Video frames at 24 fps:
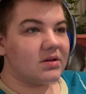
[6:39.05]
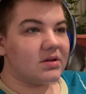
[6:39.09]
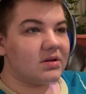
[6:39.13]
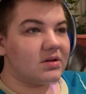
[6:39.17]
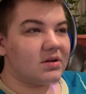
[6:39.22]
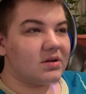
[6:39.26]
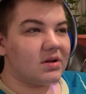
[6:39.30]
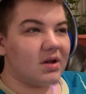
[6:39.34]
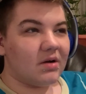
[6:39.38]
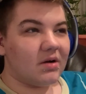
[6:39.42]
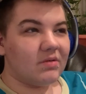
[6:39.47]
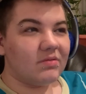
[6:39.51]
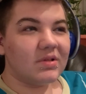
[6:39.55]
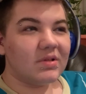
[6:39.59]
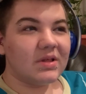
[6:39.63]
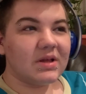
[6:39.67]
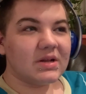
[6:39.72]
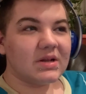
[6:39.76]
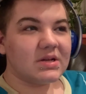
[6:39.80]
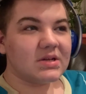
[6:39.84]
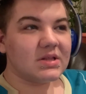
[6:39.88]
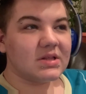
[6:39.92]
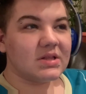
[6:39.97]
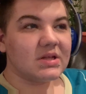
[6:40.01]
Not really
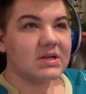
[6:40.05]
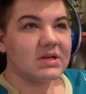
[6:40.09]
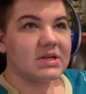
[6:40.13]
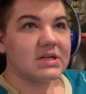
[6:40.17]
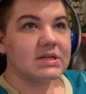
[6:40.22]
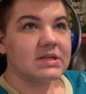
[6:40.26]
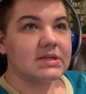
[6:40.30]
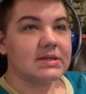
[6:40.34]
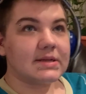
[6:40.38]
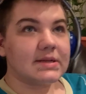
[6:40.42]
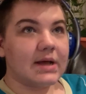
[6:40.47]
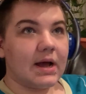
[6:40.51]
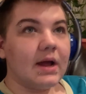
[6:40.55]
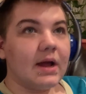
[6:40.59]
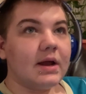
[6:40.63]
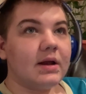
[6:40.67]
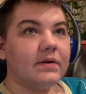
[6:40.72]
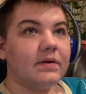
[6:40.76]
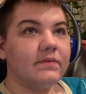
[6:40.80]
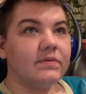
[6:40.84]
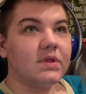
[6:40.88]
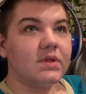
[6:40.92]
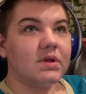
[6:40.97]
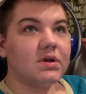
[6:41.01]
into the design
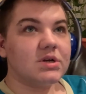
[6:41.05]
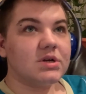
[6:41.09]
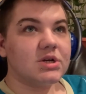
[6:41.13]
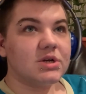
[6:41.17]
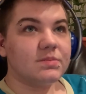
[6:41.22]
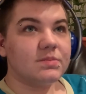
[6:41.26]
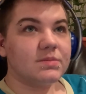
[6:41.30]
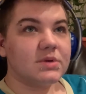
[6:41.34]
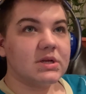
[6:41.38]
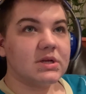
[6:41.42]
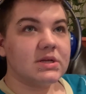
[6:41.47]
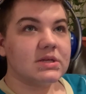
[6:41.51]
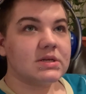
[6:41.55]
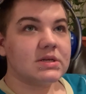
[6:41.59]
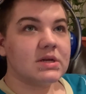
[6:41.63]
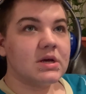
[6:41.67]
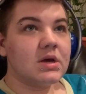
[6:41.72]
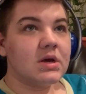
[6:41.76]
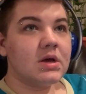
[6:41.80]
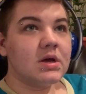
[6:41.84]
of the gymnast.